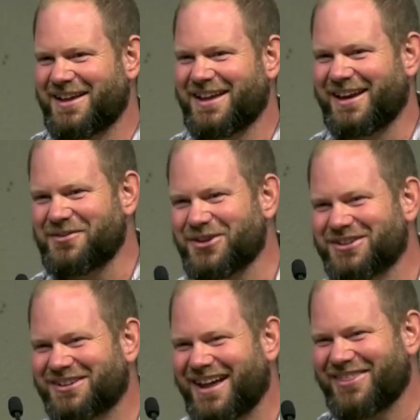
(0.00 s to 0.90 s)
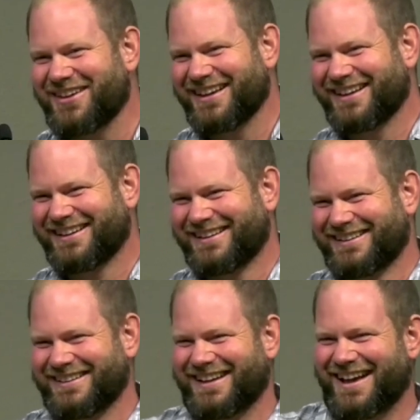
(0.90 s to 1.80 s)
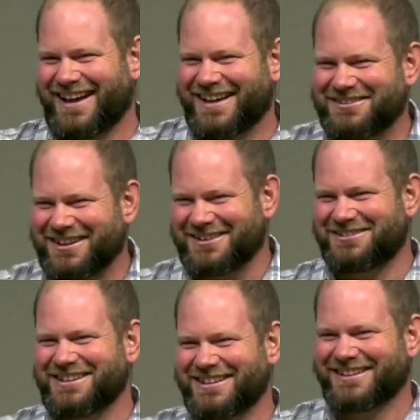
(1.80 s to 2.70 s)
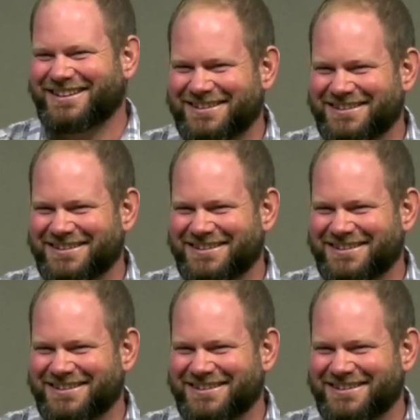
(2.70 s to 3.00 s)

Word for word: Any words, Seth? I, I, I see you.